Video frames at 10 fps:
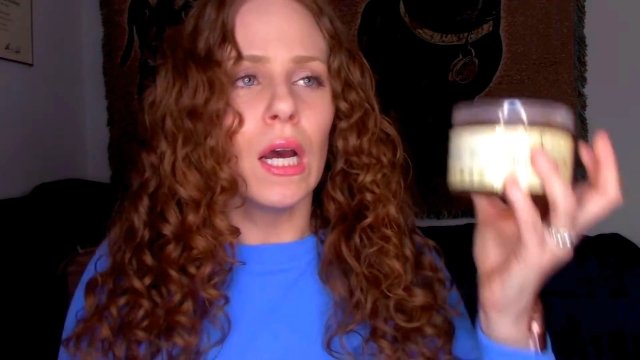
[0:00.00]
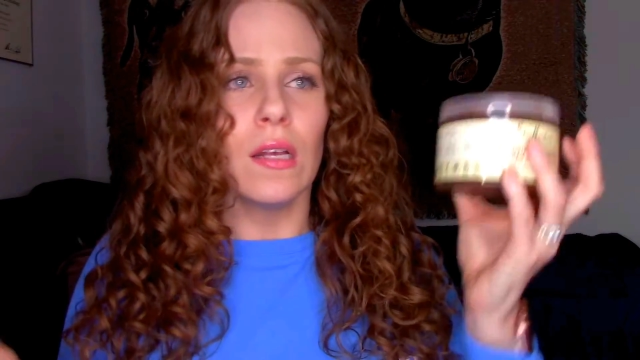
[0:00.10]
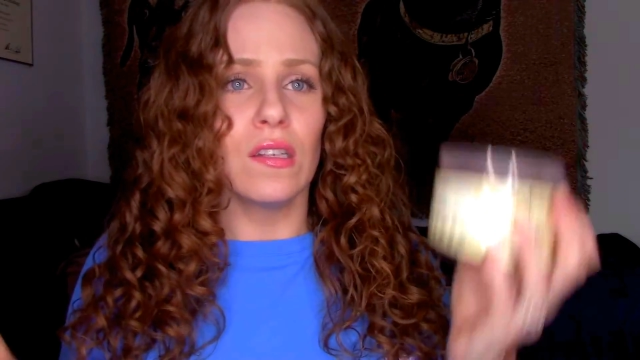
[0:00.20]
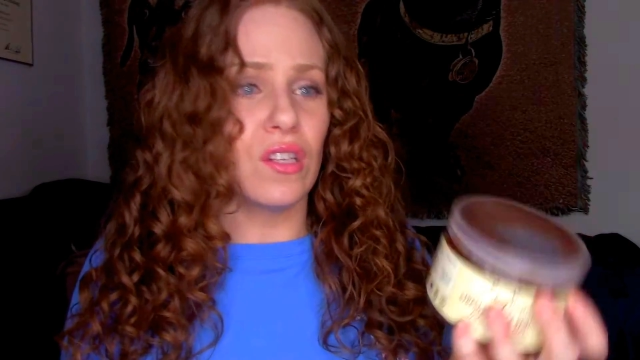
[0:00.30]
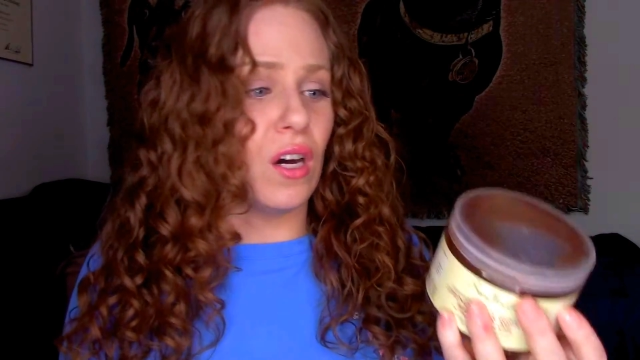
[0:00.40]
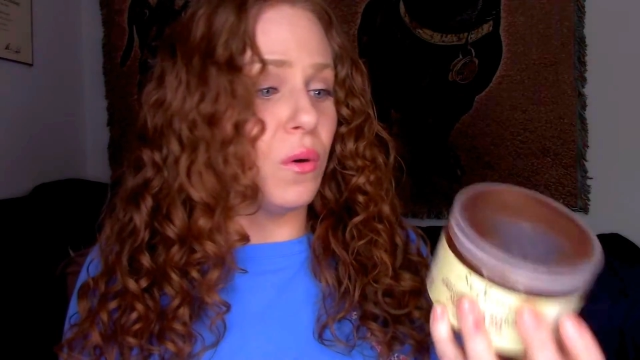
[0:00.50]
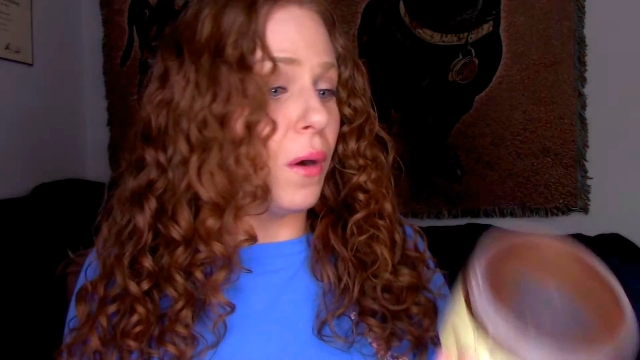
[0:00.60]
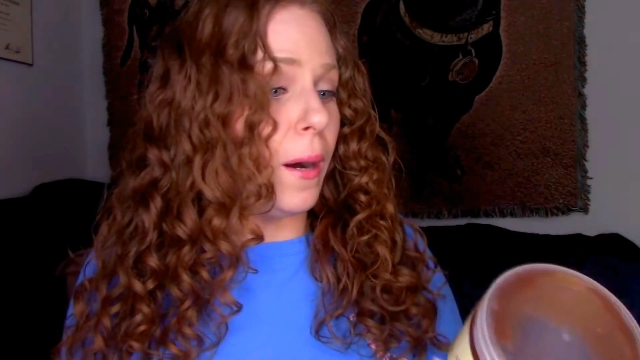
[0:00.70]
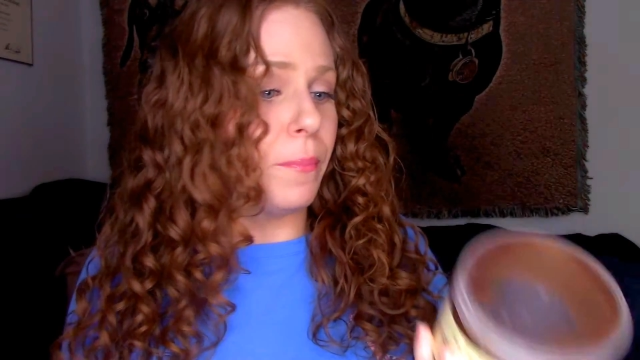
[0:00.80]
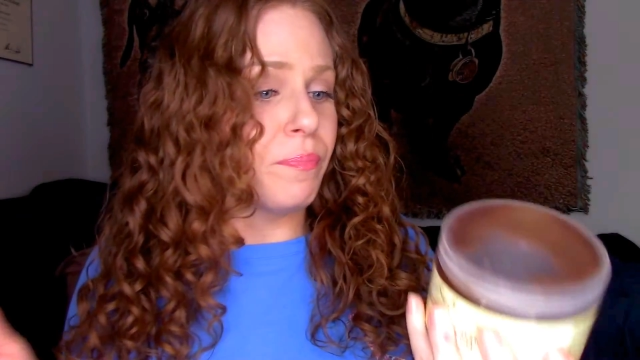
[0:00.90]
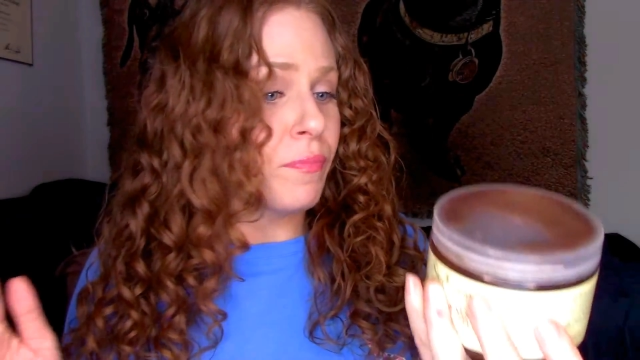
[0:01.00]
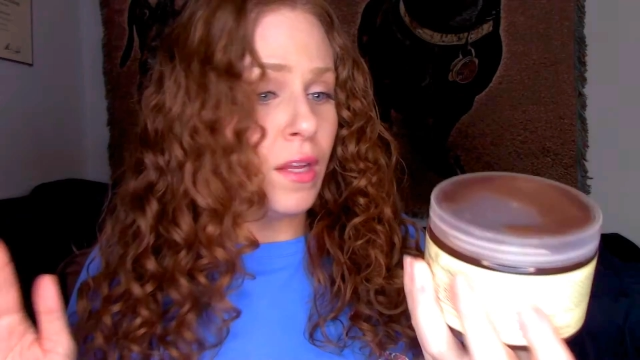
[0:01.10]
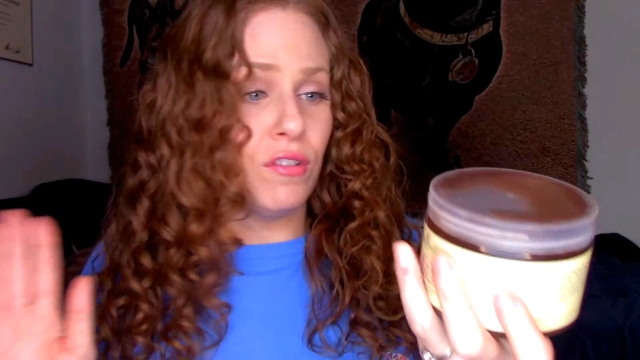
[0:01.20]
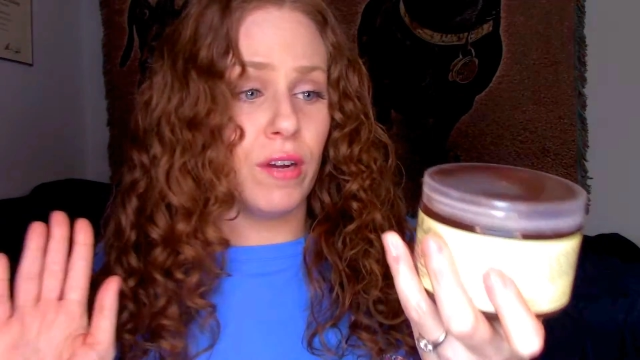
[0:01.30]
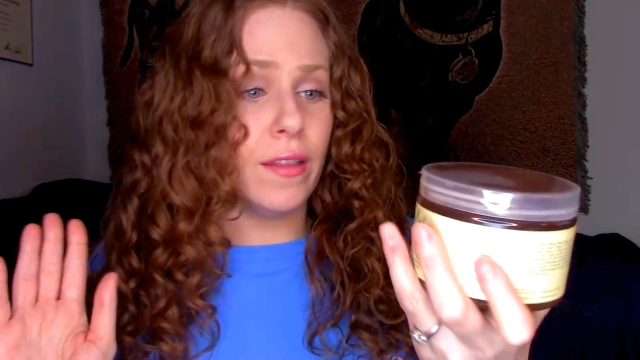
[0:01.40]
So
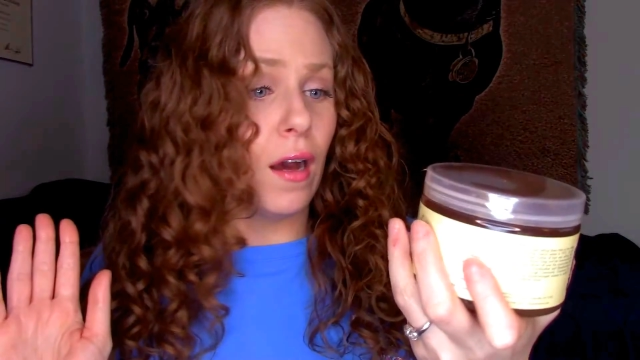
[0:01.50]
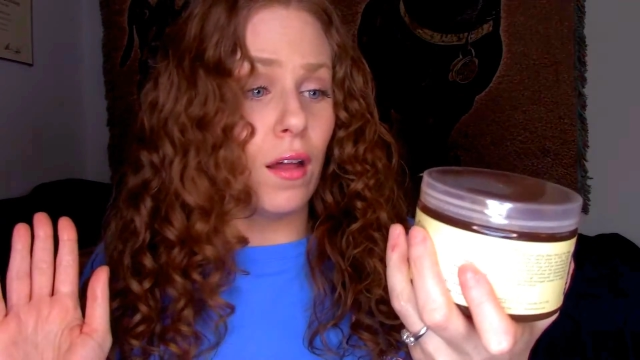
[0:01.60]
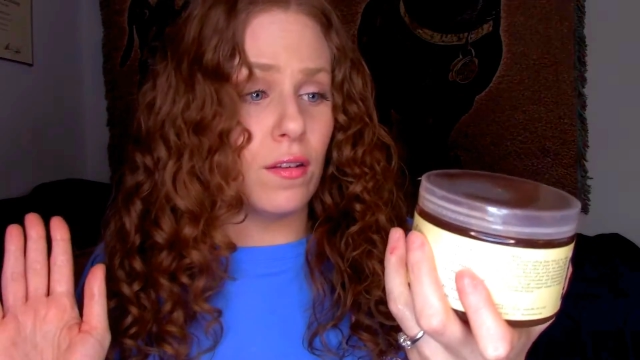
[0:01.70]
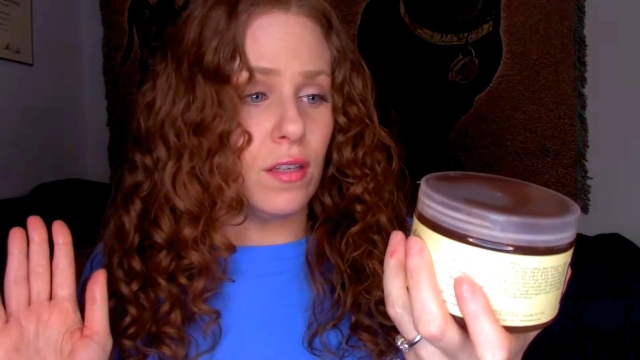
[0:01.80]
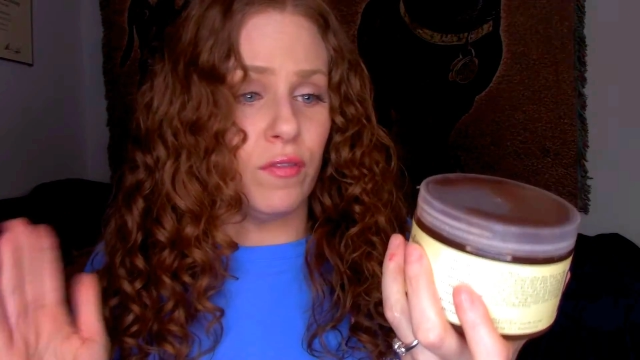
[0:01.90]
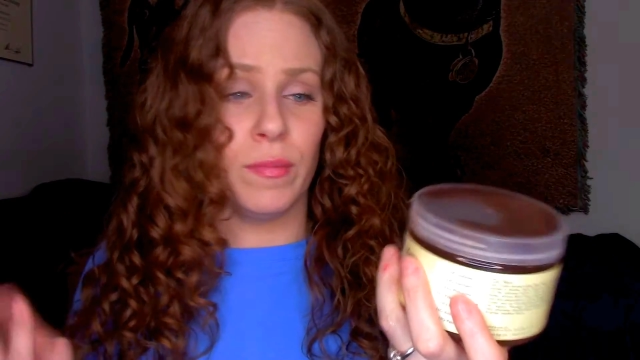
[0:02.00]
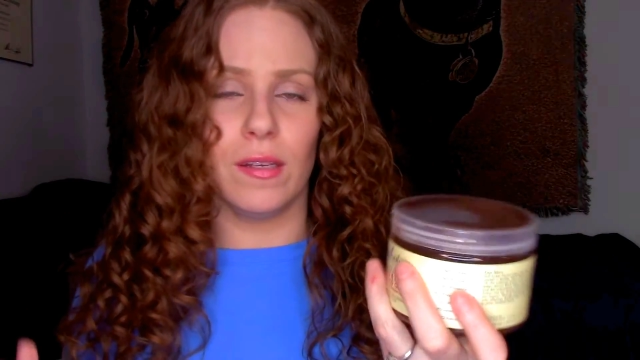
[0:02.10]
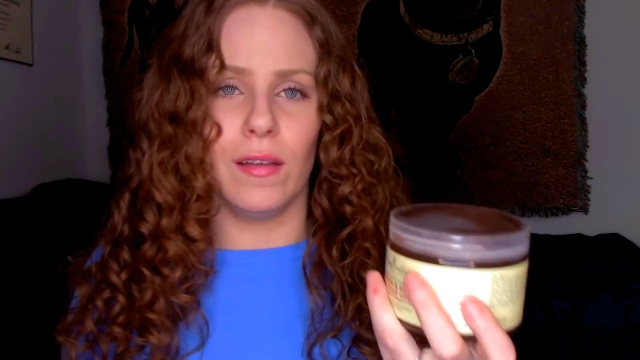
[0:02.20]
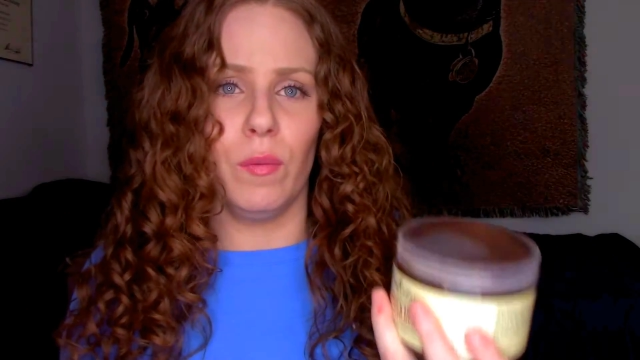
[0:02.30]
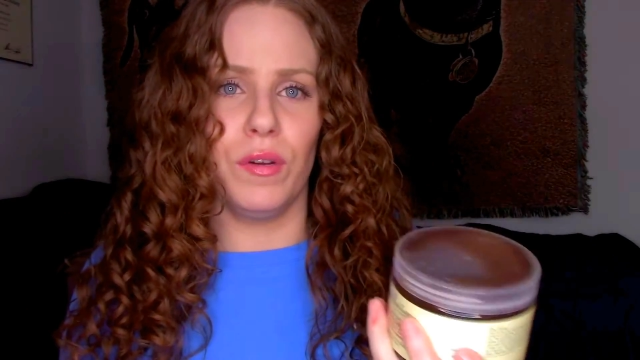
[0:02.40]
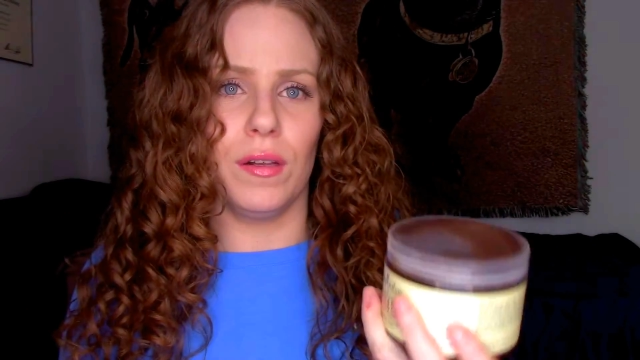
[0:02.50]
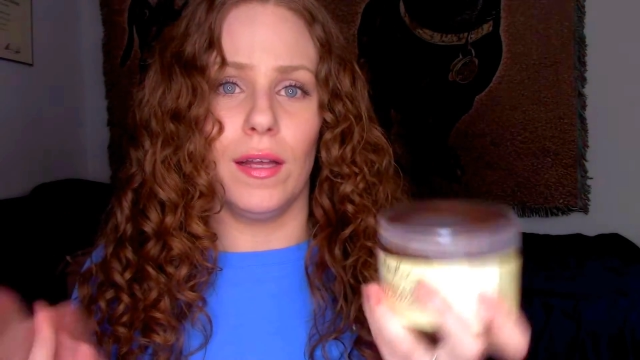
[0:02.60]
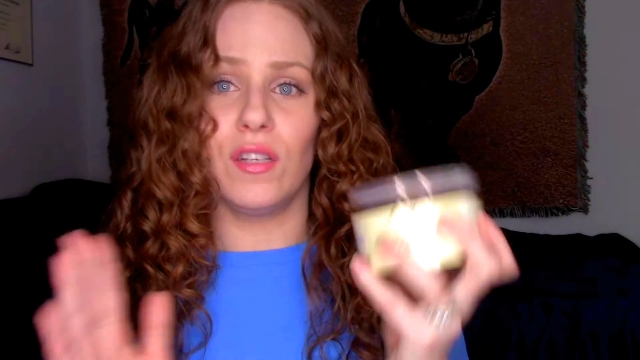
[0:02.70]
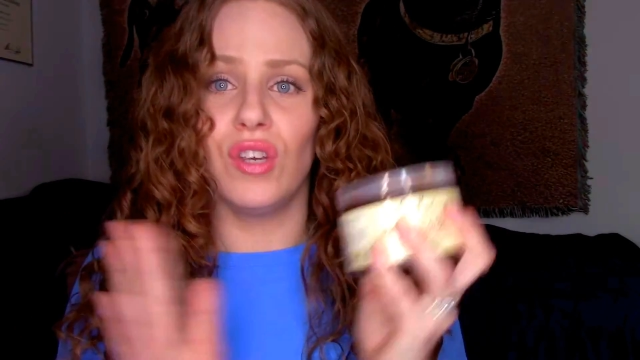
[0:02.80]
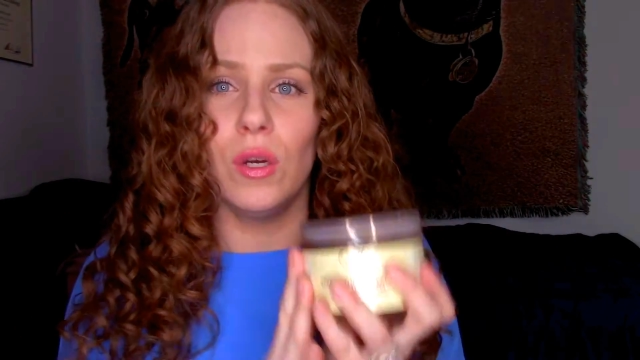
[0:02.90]
tried the other stuff from this line, which I
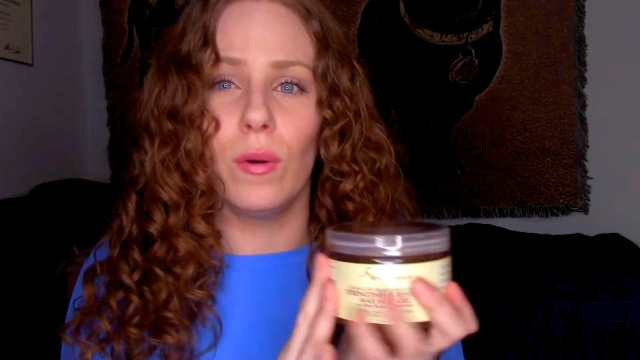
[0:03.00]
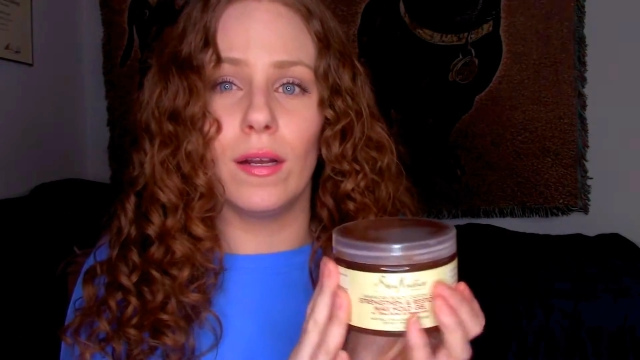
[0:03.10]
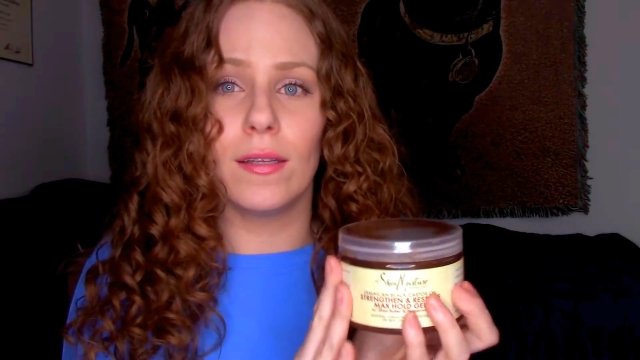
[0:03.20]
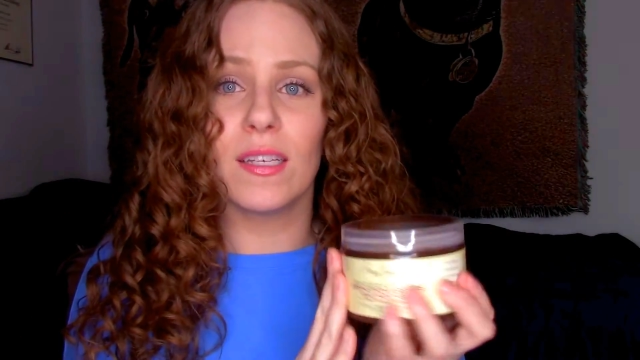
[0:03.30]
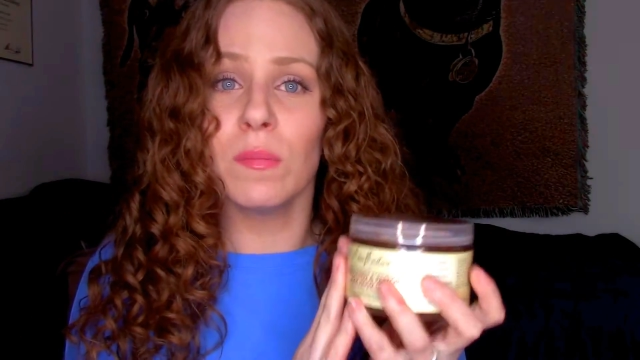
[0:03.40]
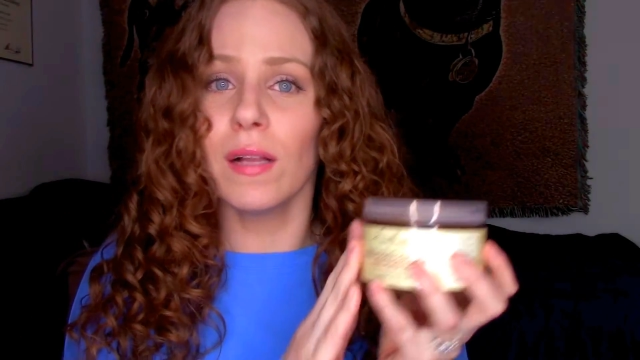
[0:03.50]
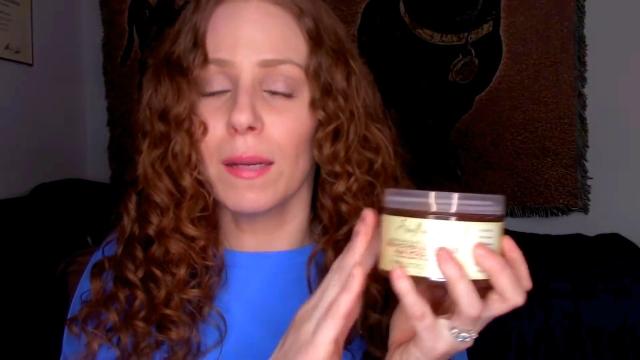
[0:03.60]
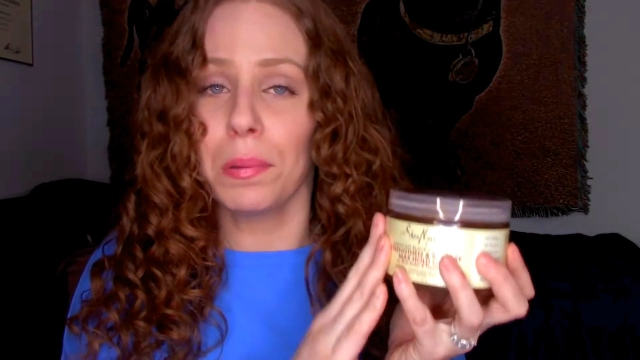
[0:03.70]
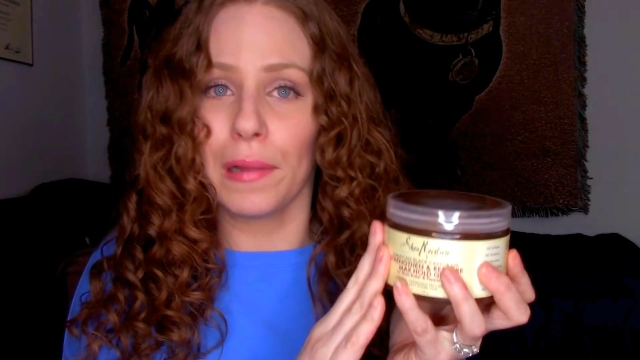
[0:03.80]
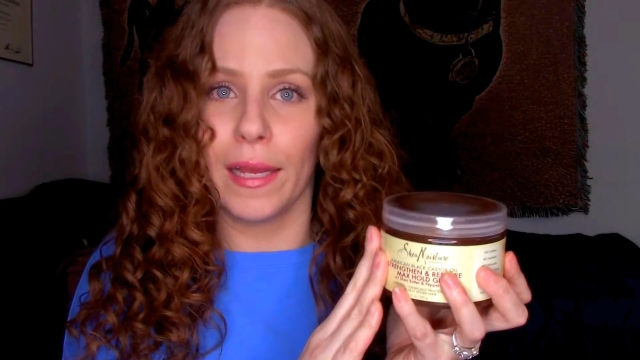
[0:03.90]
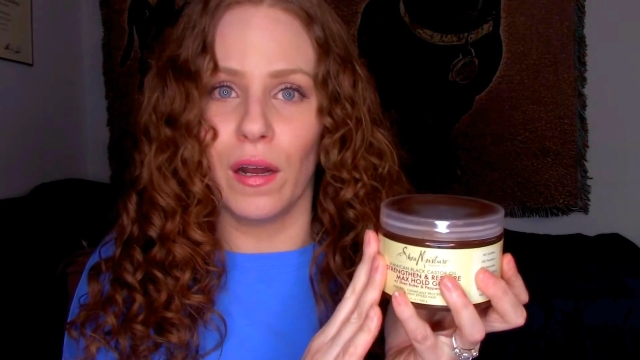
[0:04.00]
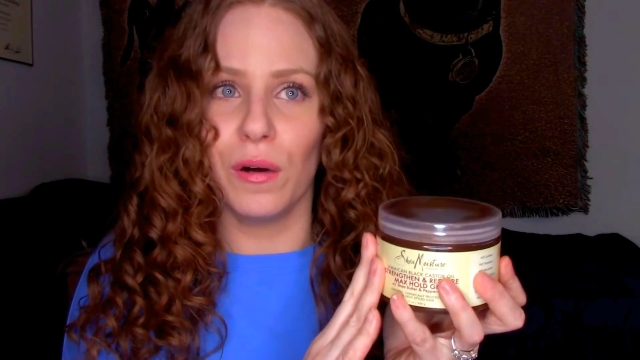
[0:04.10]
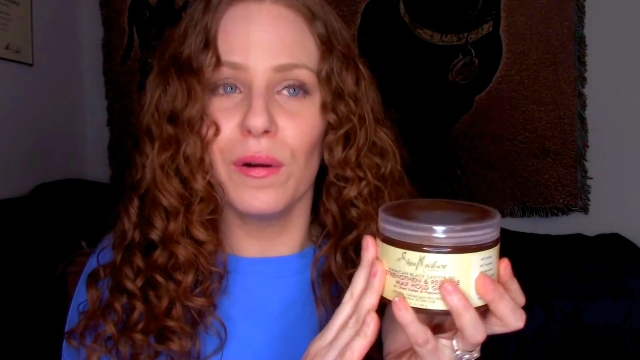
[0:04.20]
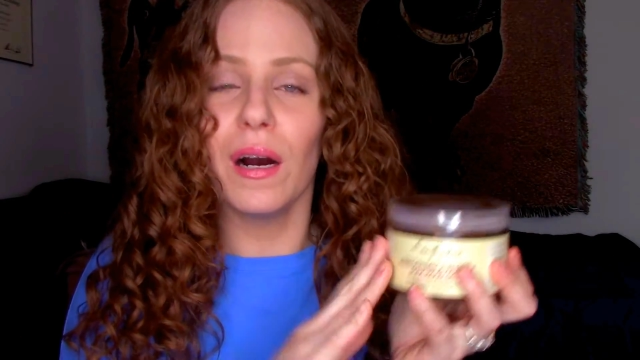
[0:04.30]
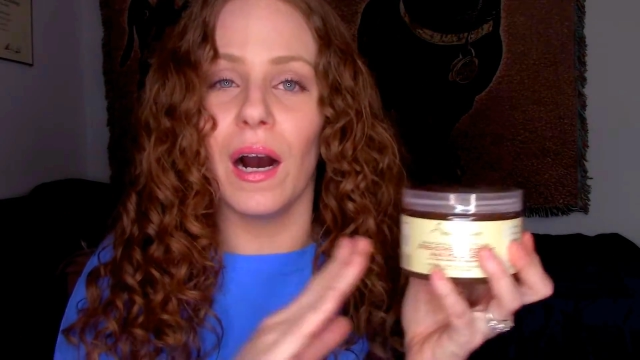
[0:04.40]
like too. It does smell like
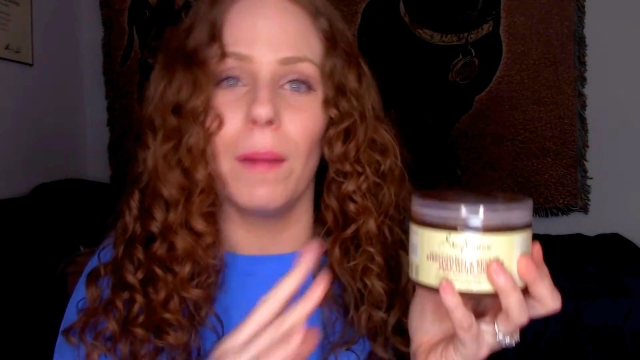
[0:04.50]
Play-Doh.